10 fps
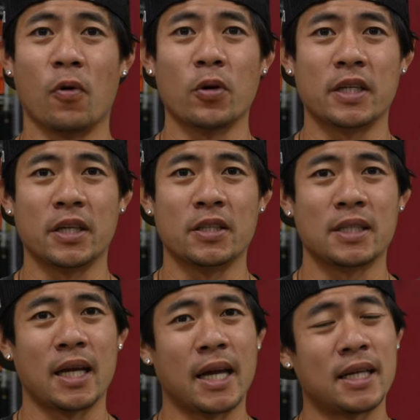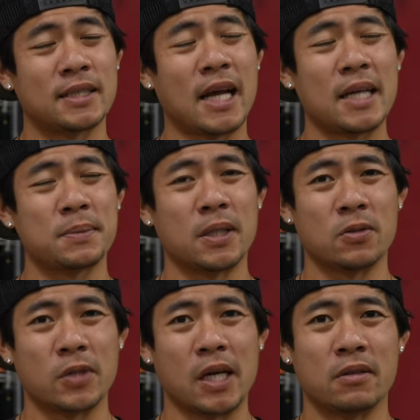four gears and a top speed
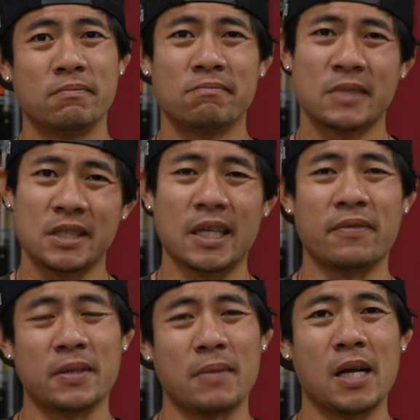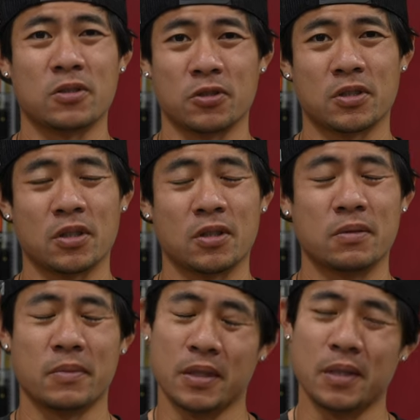around 70 miles or
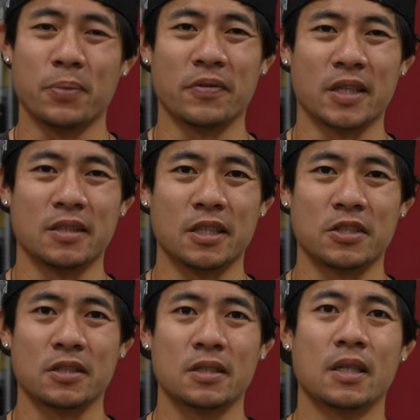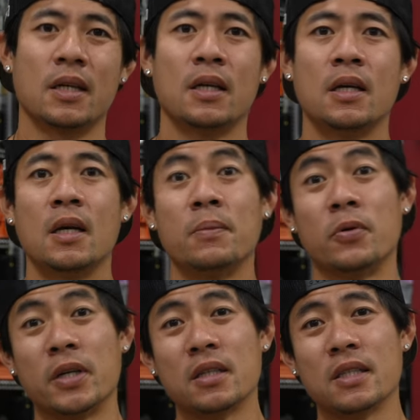so in perfect conditions. But
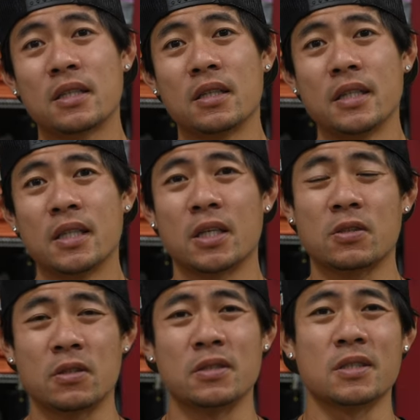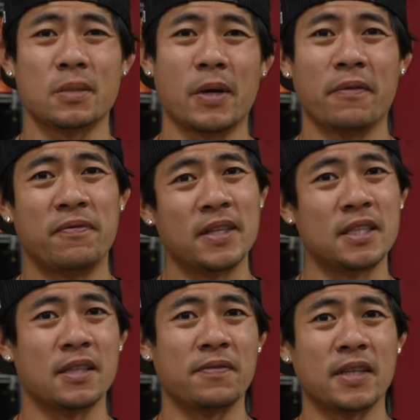realistically, it cruises about
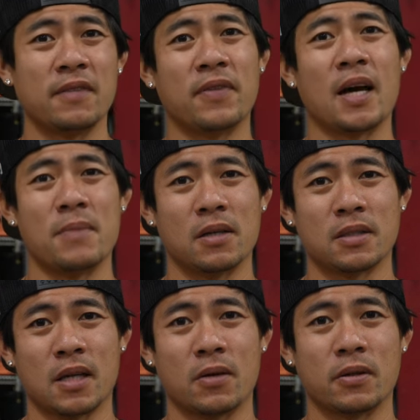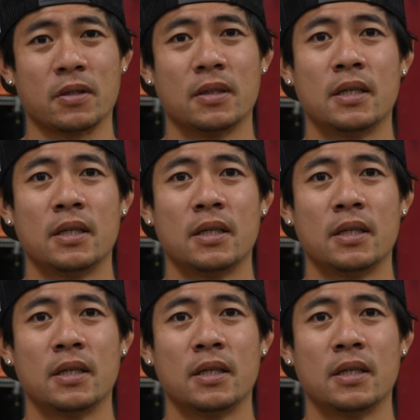50 to 55 miles an hour.